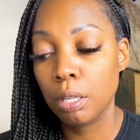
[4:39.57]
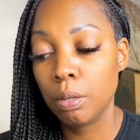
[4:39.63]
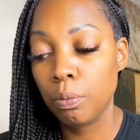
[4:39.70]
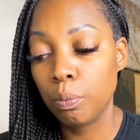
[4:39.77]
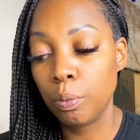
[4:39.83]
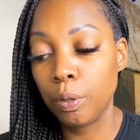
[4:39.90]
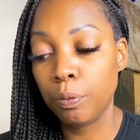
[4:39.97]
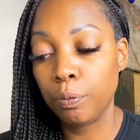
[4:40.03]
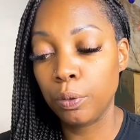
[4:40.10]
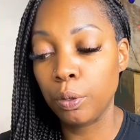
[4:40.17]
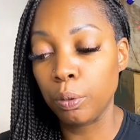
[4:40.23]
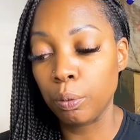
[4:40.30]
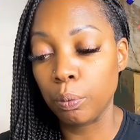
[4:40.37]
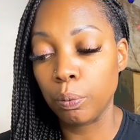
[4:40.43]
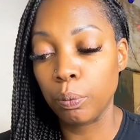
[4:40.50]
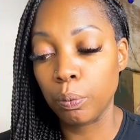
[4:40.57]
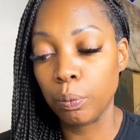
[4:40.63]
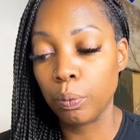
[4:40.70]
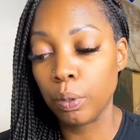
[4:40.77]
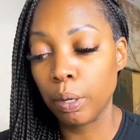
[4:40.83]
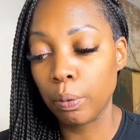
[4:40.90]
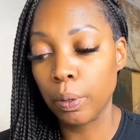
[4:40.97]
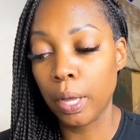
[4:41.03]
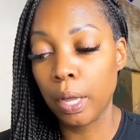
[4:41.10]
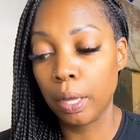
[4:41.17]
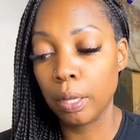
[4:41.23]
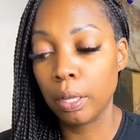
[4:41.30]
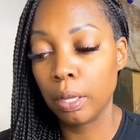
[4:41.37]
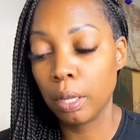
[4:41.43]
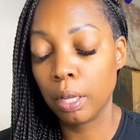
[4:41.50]
with you okay
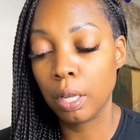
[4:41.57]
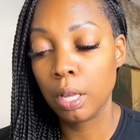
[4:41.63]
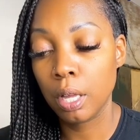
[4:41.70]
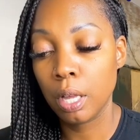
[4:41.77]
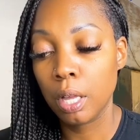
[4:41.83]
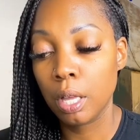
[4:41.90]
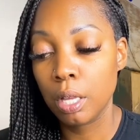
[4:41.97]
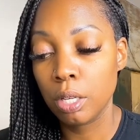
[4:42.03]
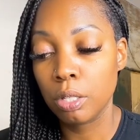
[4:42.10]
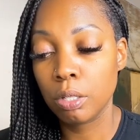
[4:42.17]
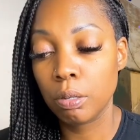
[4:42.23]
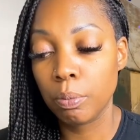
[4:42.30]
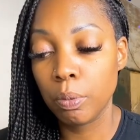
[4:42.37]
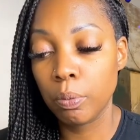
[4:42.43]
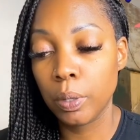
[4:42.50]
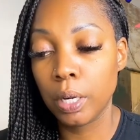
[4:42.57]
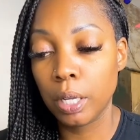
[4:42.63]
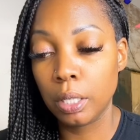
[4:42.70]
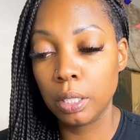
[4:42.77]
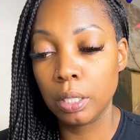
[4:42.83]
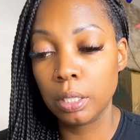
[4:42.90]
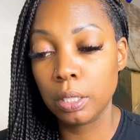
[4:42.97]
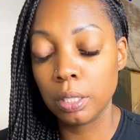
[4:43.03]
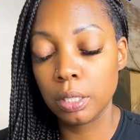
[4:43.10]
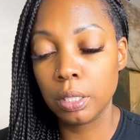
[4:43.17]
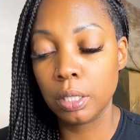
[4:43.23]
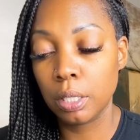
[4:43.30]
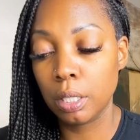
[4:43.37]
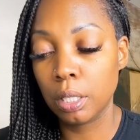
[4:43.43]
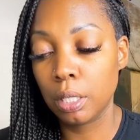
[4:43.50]
Tell me what I need to
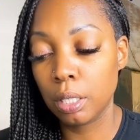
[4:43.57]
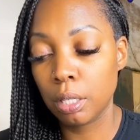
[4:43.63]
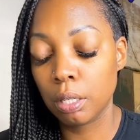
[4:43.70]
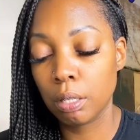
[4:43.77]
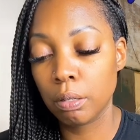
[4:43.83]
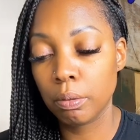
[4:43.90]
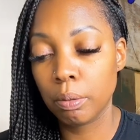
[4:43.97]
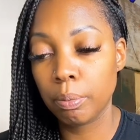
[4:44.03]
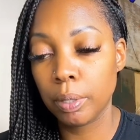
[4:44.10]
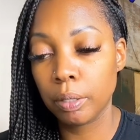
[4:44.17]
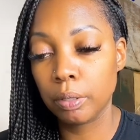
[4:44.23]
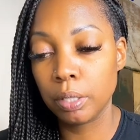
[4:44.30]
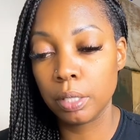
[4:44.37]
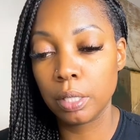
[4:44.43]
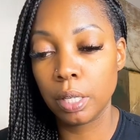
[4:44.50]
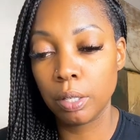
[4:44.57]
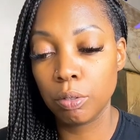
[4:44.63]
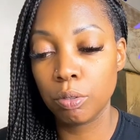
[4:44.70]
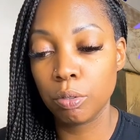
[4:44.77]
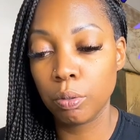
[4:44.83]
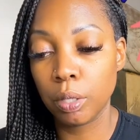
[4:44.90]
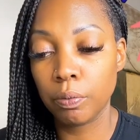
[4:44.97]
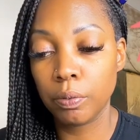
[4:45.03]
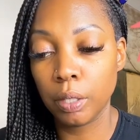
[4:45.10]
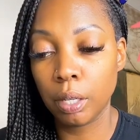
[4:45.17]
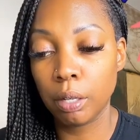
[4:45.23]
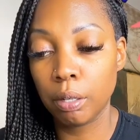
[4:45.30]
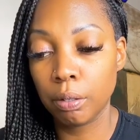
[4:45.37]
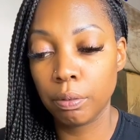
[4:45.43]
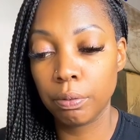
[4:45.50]
see here about this angel of
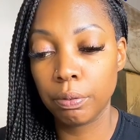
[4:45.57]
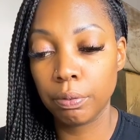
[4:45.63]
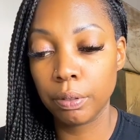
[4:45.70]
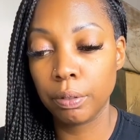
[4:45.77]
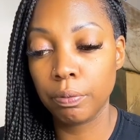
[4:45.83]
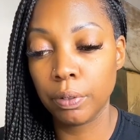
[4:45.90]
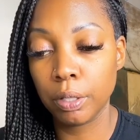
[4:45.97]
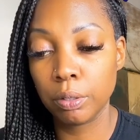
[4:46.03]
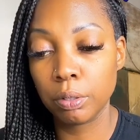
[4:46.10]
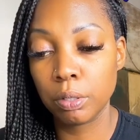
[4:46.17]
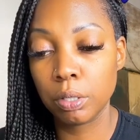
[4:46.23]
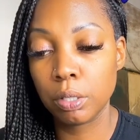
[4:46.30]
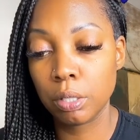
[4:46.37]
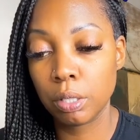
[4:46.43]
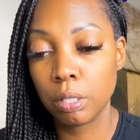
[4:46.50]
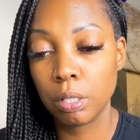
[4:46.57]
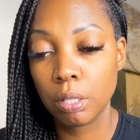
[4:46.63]
love verse.